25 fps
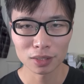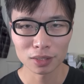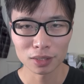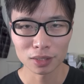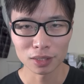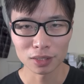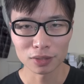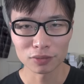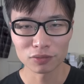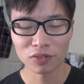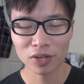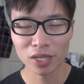
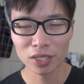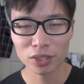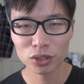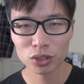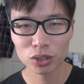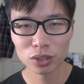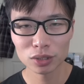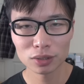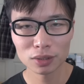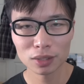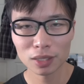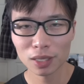
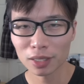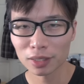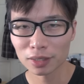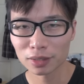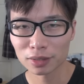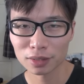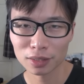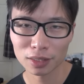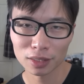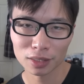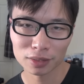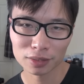invention like
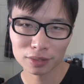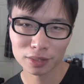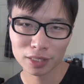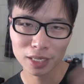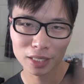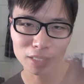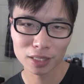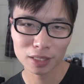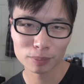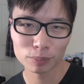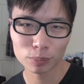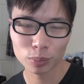
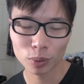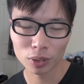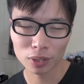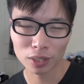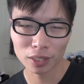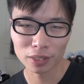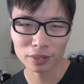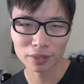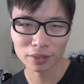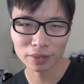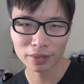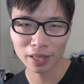
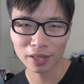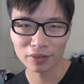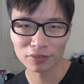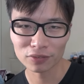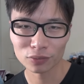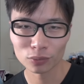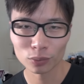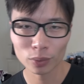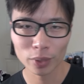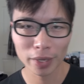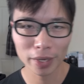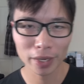teleport and death
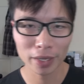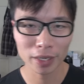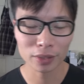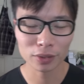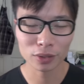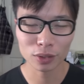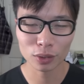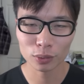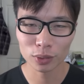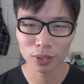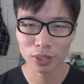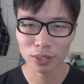ray.
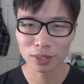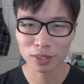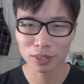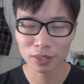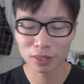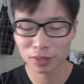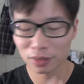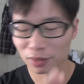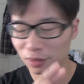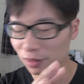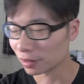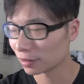No, he
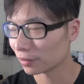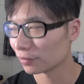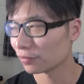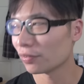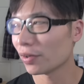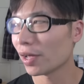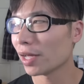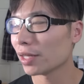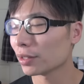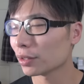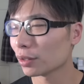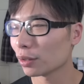didn't
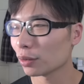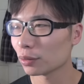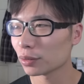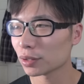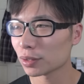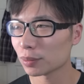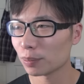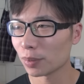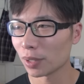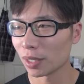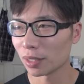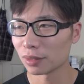invent
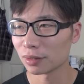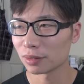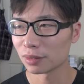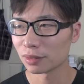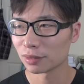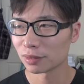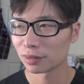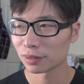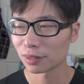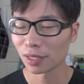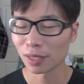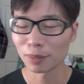those, but
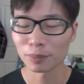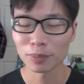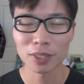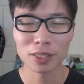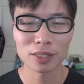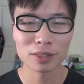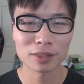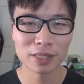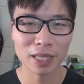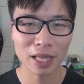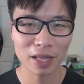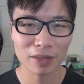I
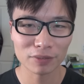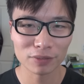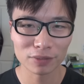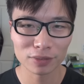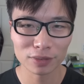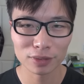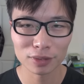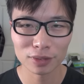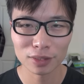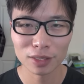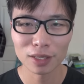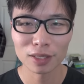mean
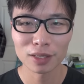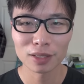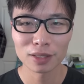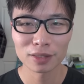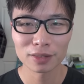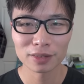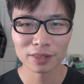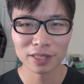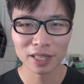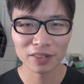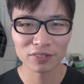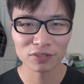
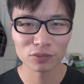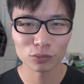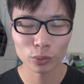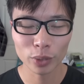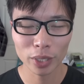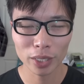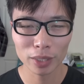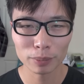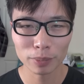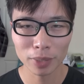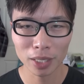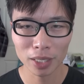death
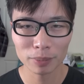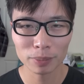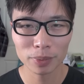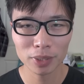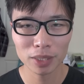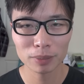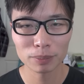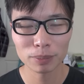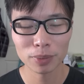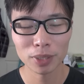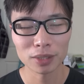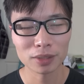ray
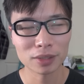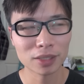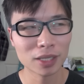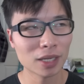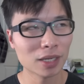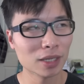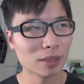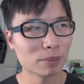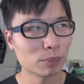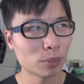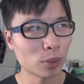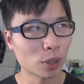maybe, but
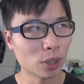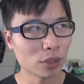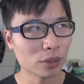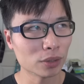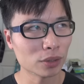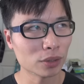teleport